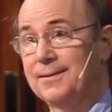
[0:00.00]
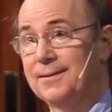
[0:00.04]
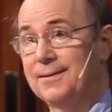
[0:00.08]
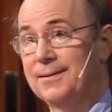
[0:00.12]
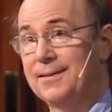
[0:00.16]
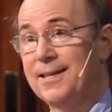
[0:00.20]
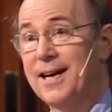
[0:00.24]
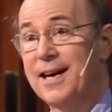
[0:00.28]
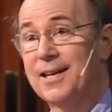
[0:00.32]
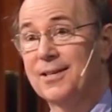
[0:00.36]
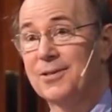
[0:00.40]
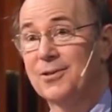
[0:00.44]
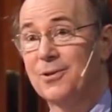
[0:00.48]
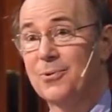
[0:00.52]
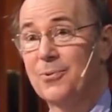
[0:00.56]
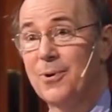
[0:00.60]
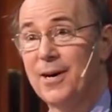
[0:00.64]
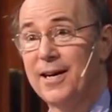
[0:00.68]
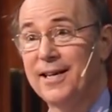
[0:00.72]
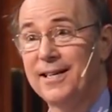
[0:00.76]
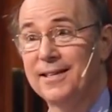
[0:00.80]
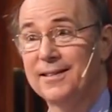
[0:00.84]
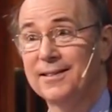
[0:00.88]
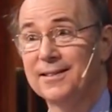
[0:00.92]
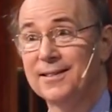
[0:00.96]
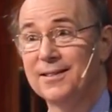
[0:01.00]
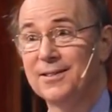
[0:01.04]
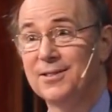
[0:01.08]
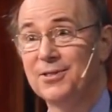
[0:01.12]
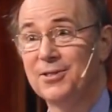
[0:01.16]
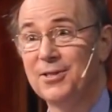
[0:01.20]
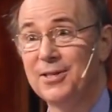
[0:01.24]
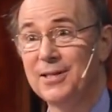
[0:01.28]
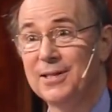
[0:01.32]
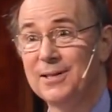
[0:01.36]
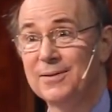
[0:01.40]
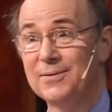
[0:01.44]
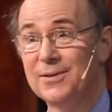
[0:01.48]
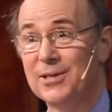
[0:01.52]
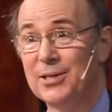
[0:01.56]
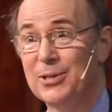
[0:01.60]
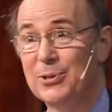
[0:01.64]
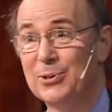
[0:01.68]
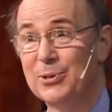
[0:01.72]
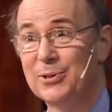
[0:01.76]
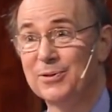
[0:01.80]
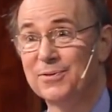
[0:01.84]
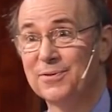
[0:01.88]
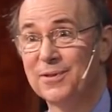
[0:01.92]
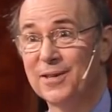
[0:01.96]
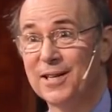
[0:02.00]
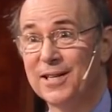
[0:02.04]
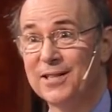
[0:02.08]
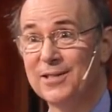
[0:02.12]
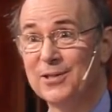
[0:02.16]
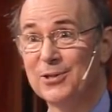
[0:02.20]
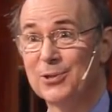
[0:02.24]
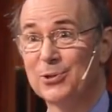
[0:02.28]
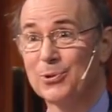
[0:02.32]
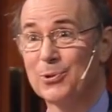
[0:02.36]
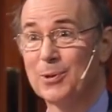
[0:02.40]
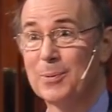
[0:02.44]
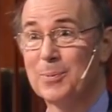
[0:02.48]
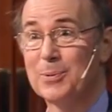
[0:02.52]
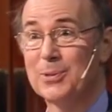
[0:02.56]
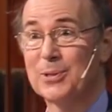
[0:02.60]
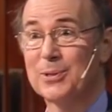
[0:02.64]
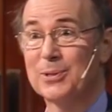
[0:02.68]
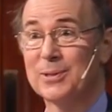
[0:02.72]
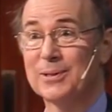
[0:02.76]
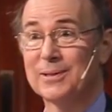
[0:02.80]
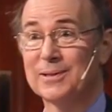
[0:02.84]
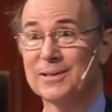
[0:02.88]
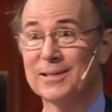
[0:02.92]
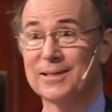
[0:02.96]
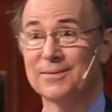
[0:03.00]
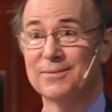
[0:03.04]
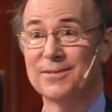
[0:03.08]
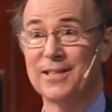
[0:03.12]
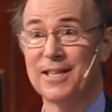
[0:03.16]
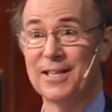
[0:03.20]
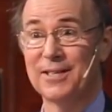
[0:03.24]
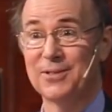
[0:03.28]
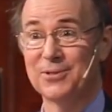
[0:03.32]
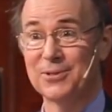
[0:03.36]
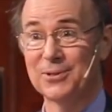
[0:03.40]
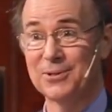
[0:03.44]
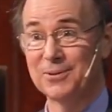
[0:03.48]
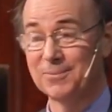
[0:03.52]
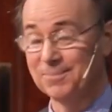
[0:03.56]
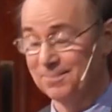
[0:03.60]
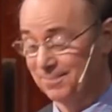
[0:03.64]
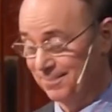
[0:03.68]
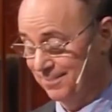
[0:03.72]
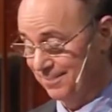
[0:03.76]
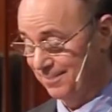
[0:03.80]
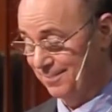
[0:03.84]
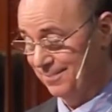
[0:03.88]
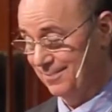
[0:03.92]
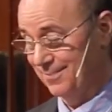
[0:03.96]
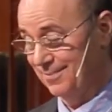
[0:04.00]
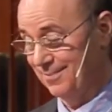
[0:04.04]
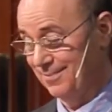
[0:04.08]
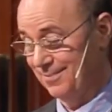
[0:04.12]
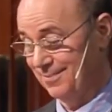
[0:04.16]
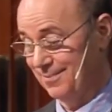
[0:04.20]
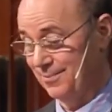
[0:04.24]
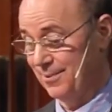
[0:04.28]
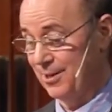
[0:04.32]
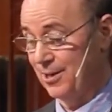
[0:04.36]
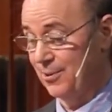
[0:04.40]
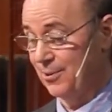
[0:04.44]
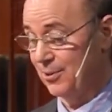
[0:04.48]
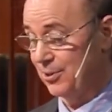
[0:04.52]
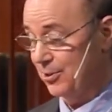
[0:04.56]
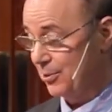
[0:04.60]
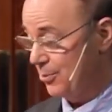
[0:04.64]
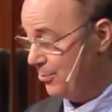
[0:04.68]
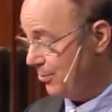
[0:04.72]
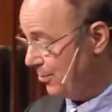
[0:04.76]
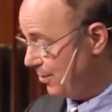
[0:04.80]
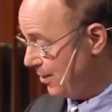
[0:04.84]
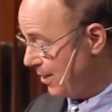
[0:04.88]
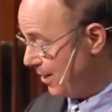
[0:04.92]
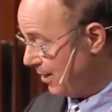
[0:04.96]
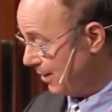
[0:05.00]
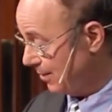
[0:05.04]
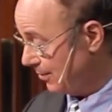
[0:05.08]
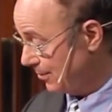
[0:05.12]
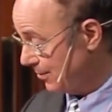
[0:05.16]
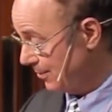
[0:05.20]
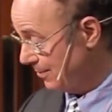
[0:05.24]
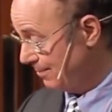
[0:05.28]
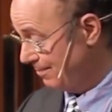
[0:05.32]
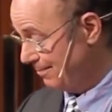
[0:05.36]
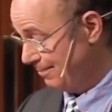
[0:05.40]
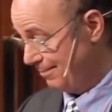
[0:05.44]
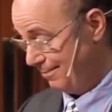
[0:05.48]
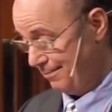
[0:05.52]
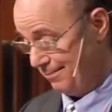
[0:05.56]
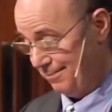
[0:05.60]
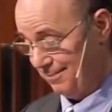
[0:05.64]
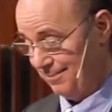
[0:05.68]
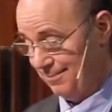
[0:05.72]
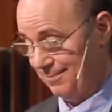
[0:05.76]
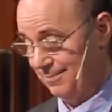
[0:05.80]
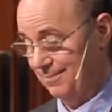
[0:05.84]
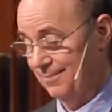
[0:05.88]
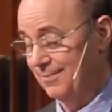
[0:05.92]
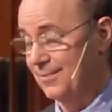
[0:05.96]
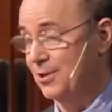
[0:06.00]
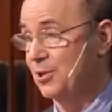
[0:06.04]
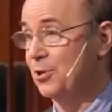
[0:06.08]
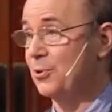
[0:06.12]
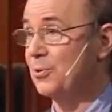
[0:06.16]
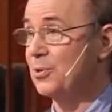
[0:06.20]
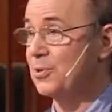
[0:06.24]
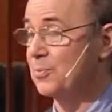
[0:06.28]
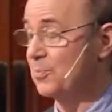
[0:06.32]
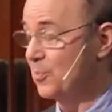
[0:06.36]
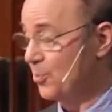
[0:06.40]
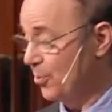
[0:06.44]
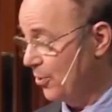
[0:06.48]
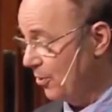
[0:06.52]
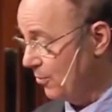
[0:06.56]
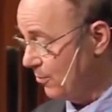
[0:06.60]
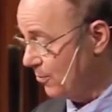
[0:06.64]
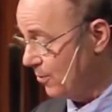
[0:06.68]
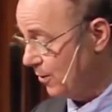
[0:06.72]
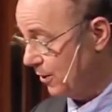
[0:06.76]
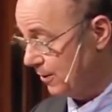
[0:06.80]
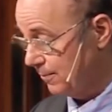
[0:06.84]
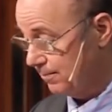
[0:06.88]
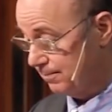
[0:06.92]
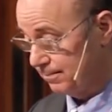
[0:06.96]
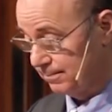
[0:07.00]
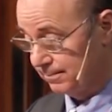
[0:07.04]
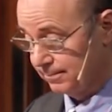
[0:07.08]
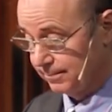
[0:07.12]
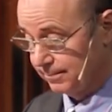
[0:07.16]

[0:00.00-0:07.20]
not quite achieved a unified description of nature. There are two things. Two is more than one.